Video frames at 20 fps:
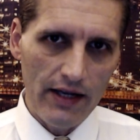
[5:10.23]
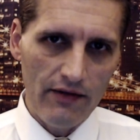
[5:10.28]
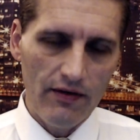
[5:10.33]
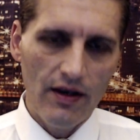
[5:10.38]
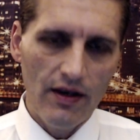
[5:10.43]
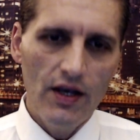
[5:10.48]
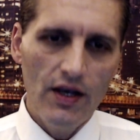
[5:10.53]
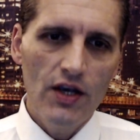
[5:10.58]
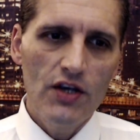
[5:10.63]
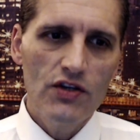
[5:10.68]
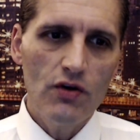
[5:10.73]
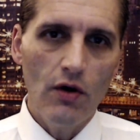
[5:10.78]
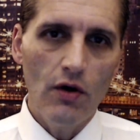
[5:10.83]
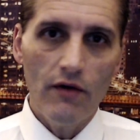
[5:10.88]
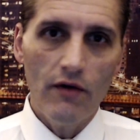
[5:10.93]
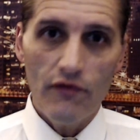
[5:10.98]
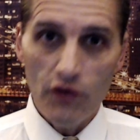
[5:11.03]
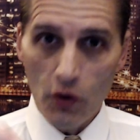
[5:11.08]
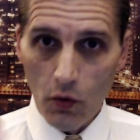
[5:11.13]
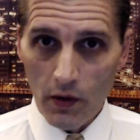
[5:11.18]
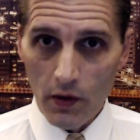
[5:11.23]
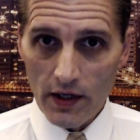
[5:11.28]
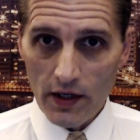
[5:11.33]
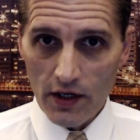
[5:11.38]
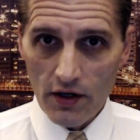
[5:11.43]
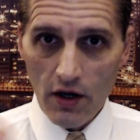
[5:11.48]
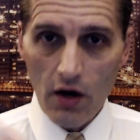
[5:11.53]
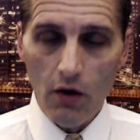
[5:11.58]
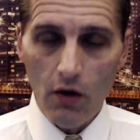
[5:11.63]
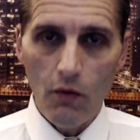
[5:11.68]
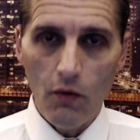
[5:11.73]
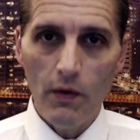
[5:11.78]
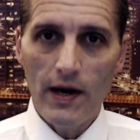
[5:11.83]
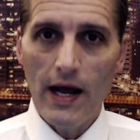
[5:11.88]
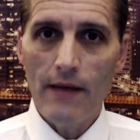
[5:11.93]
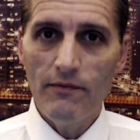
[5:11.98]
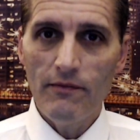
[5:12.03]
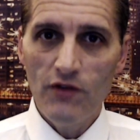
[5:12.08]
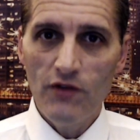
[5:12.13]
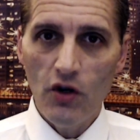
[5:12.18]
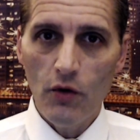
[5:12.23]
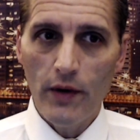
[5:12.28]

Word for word: So if you want to know what I'm doing,